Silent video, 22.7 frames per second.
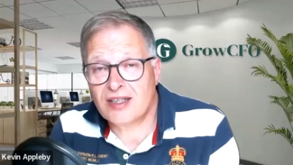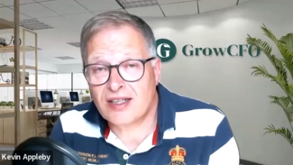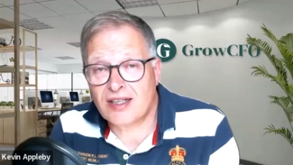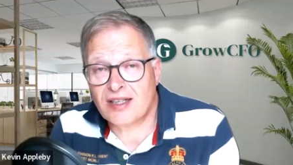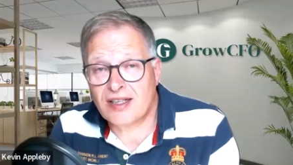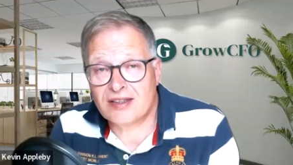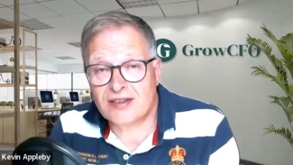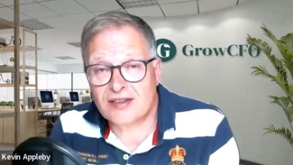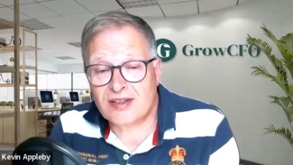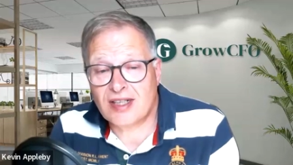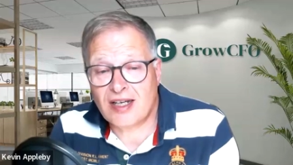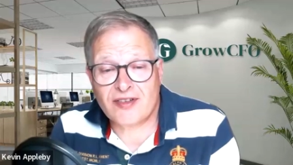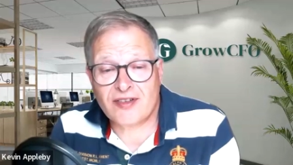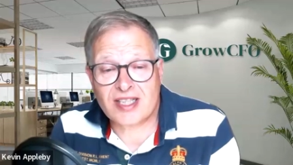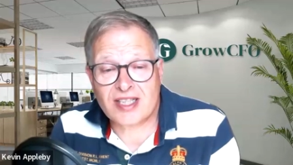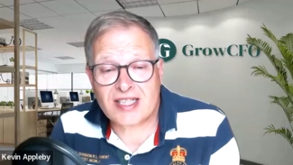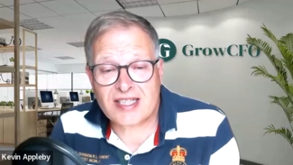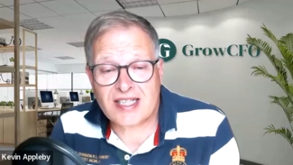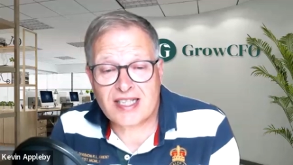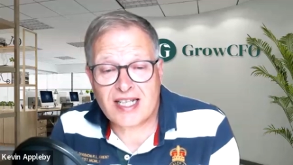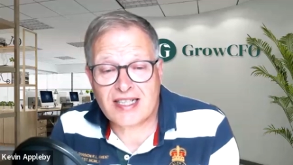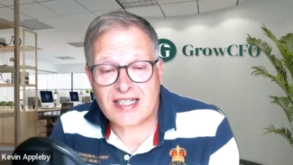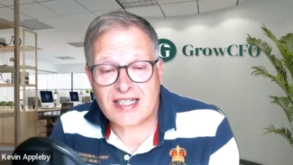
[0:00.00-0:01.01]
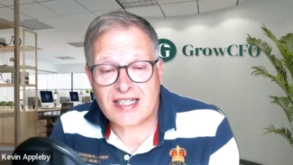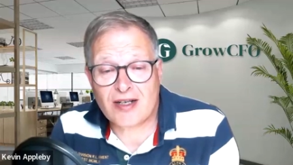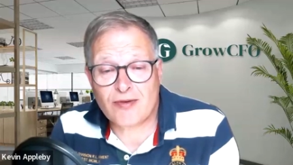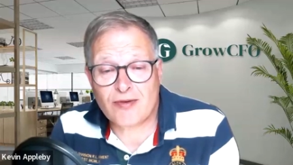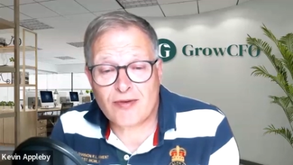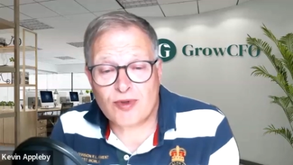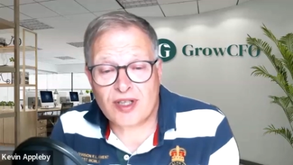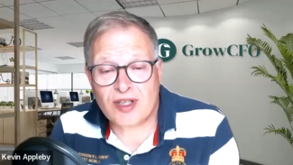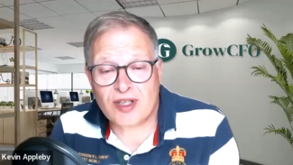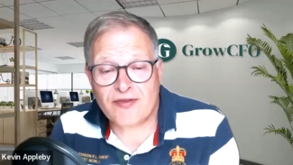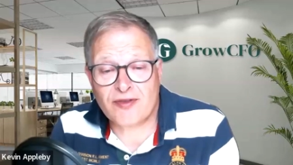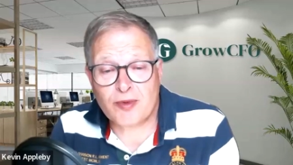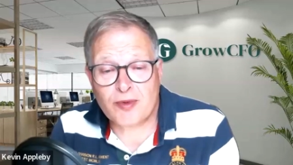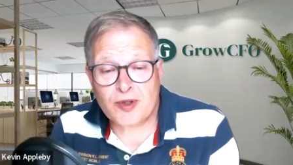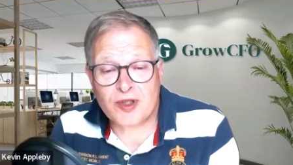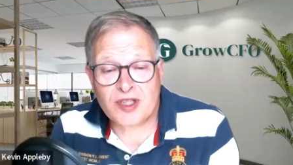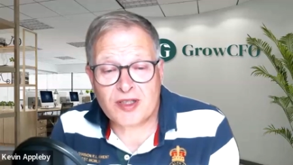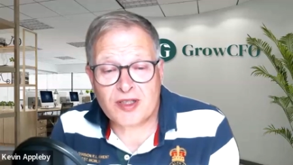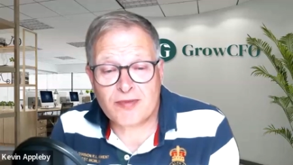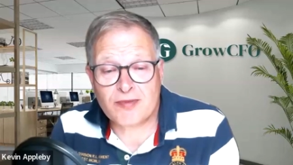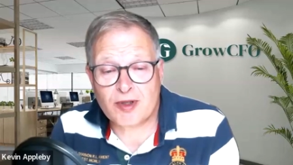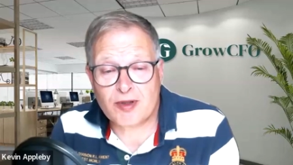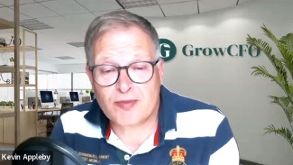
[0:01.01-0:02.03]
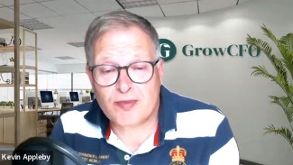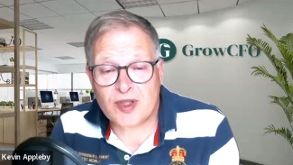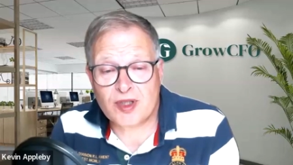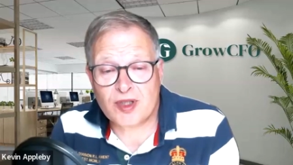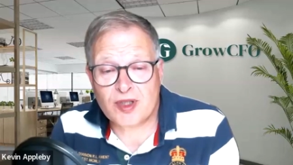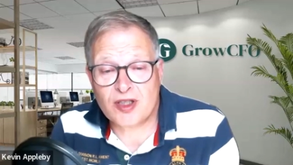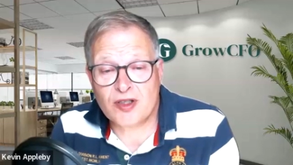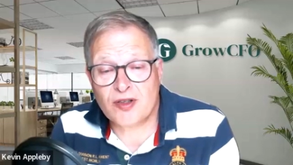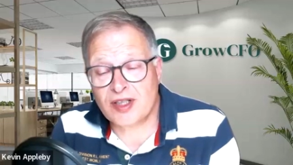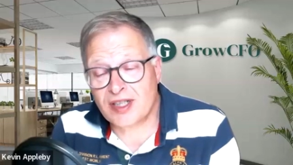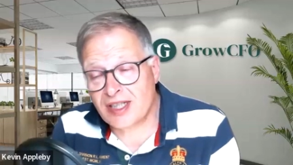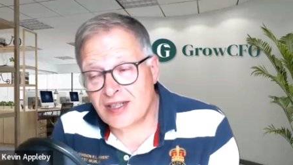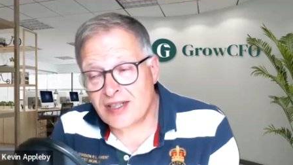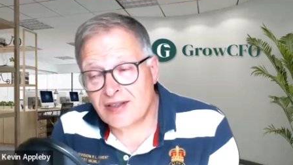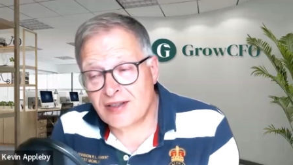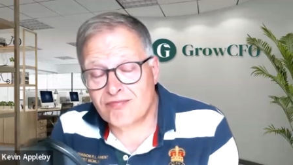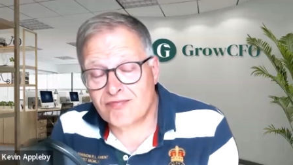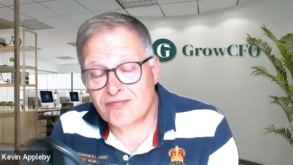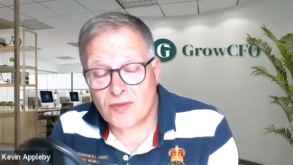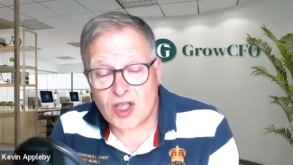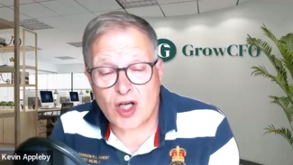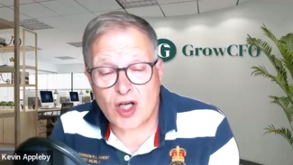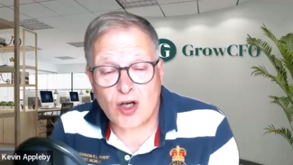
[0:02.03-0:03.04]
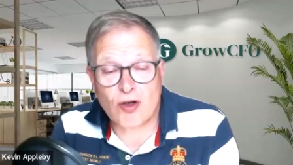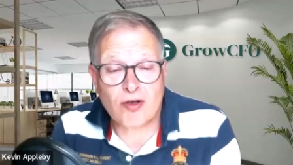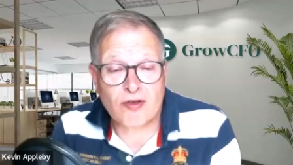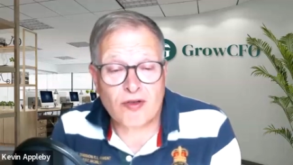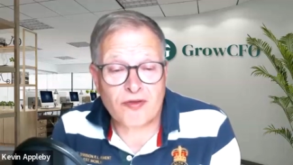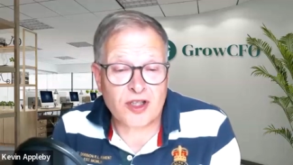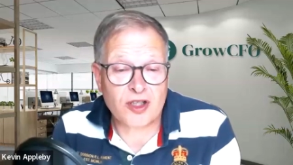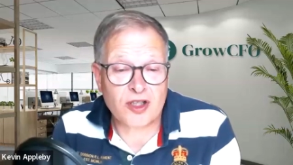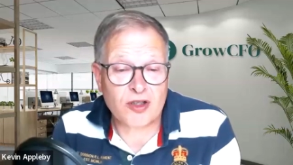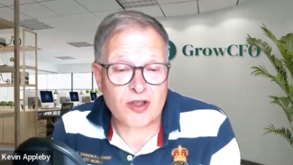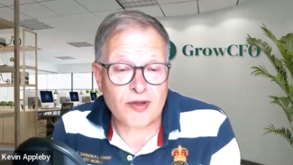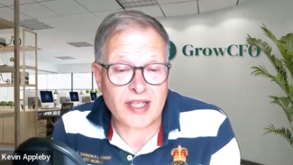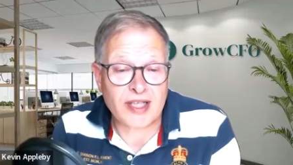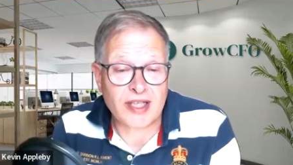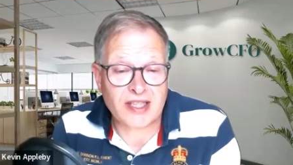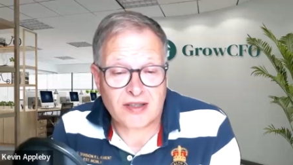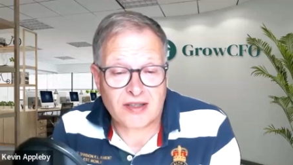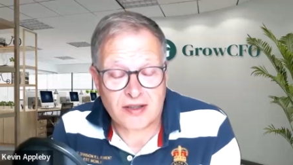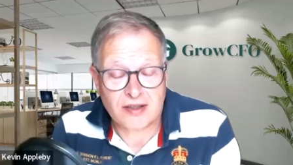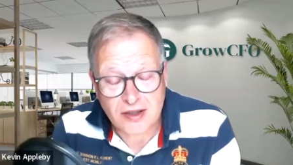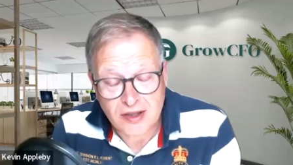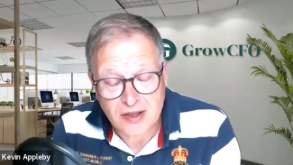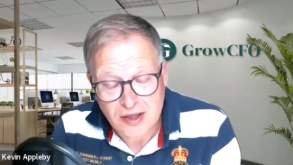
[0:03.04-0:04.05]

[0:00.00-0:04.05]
and having set out what everybody's supposed to be doing, then go off, do it.